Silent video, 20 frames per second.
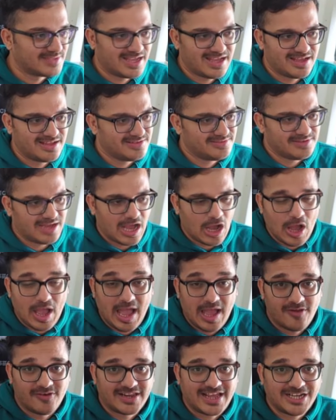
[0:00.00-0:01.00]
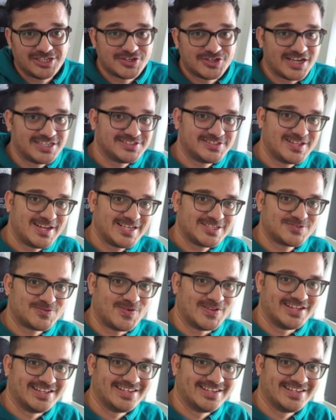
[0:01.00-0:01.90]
and I'll catch you guys in the next one.